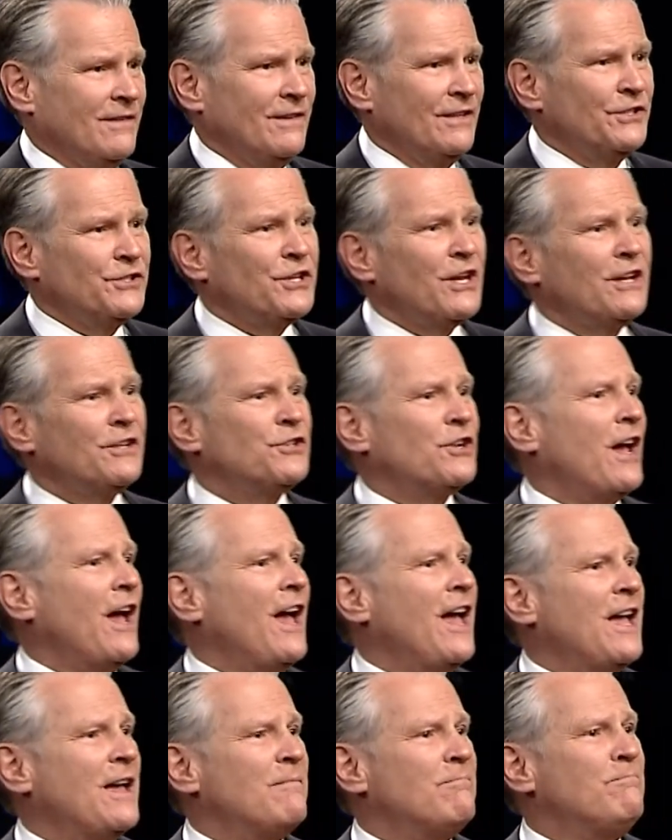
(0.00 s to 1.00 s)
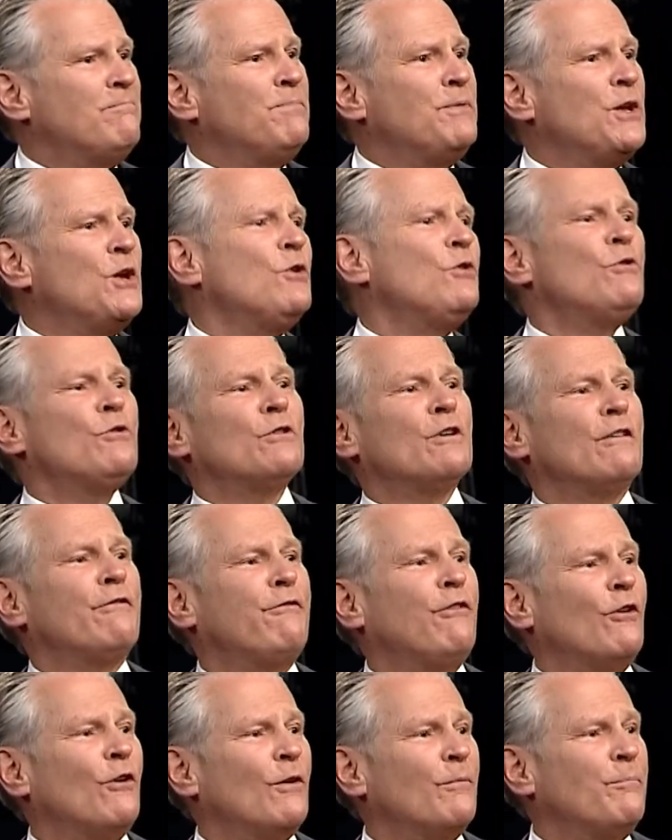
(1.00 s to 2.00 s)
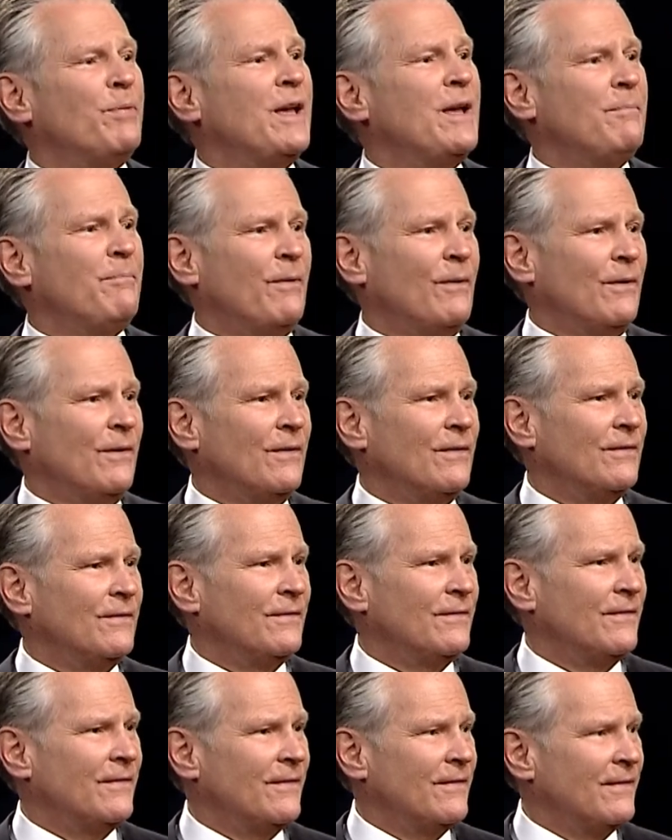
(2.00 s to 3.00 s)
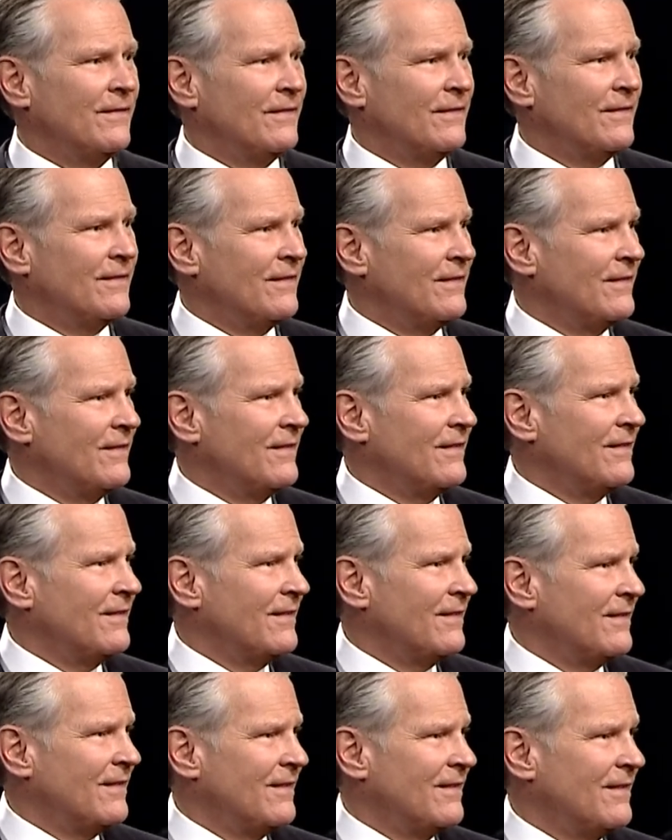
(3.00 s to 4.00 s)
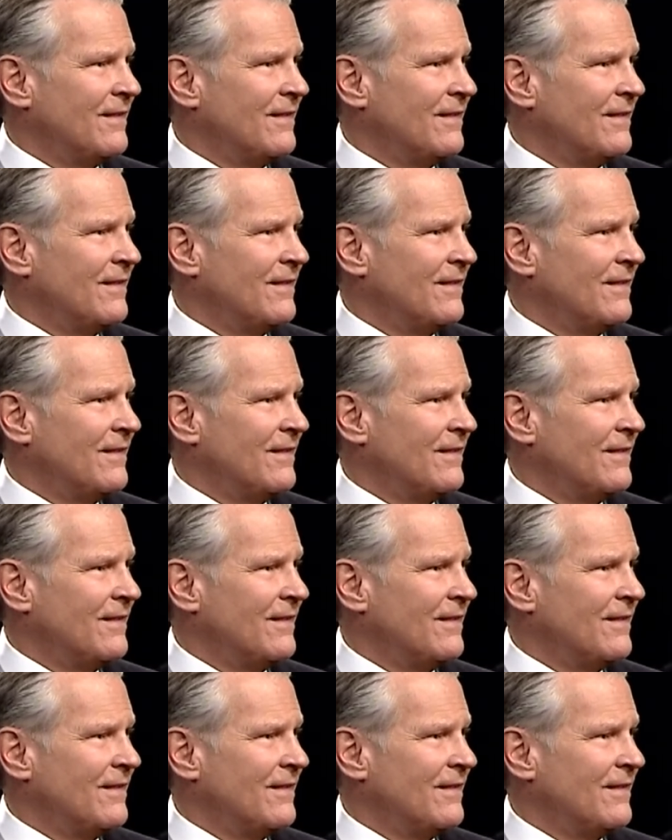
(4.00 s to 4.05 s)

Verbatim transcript: such a beautiful people. Amen. Hallelujah.